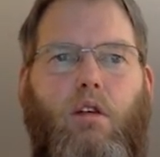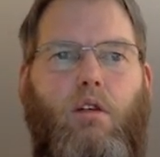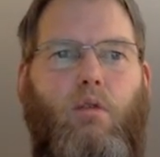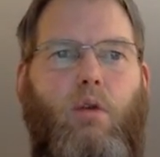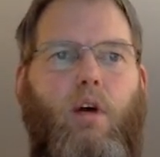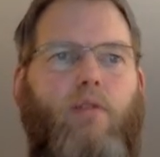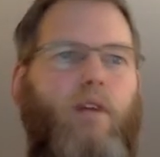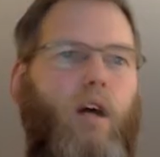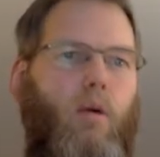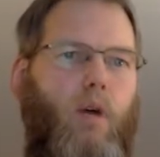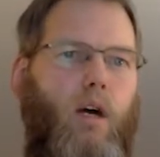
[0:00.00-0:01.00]
you have
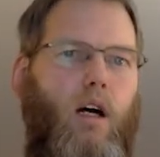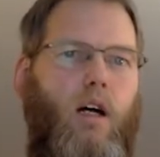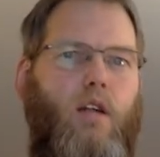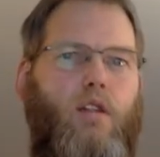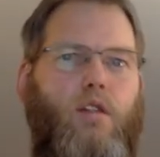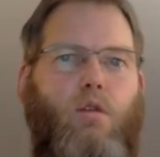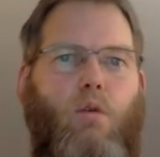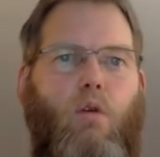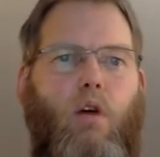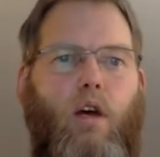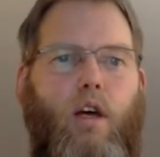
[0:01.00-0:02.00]
our
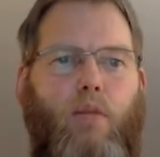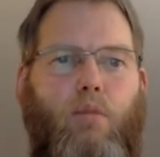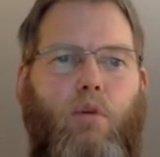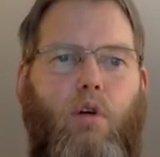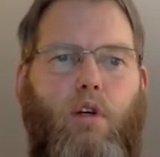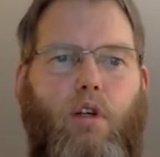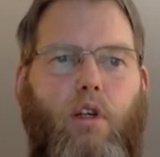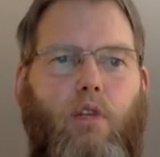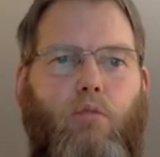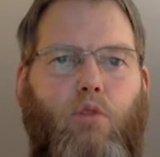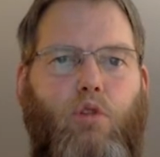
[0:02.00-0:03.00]
score imported
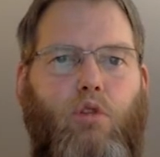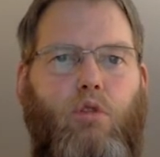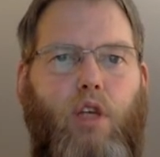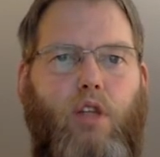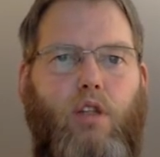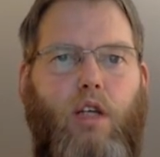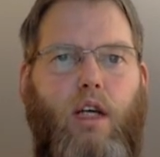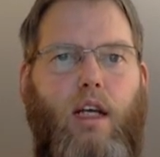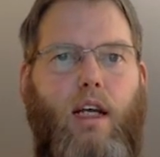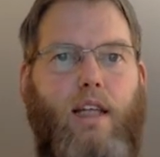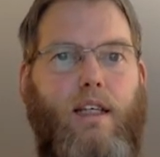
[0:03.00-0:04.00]
in music notation.
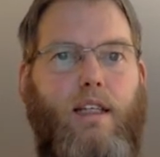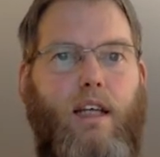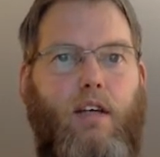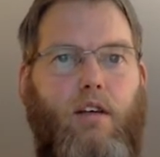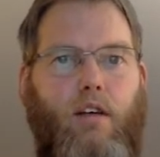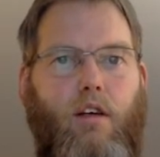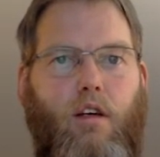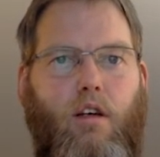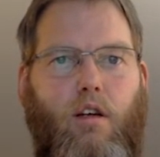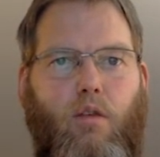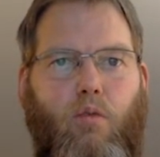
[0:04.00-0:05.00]
And as I said,
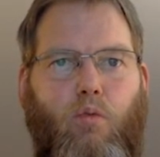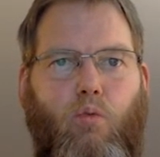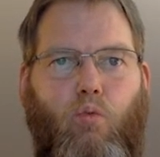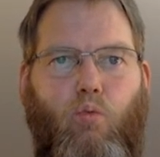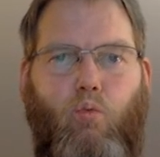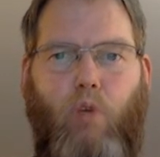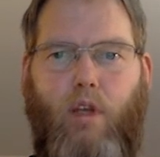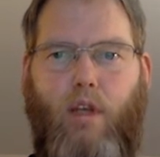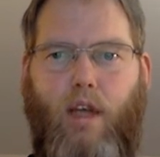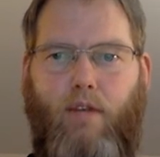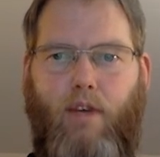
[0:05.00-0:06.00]

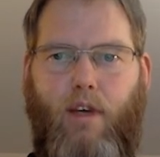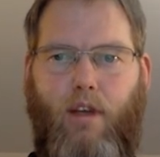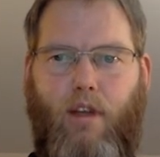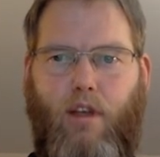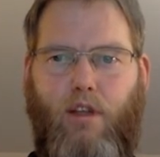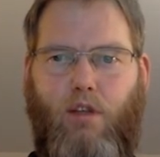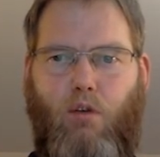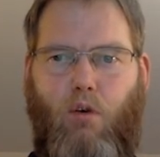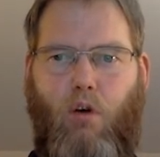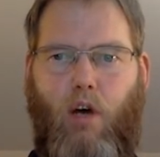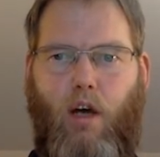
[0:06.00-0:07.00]
with having the
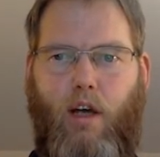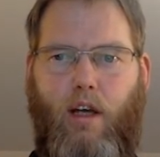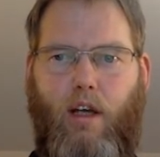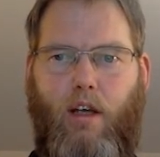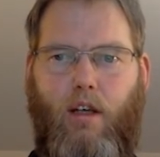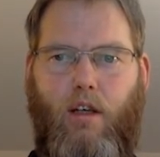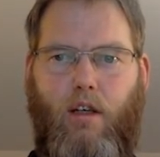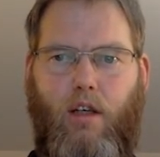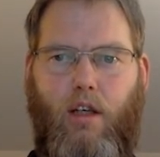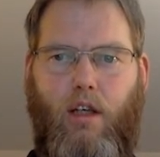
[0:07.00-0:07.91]
score in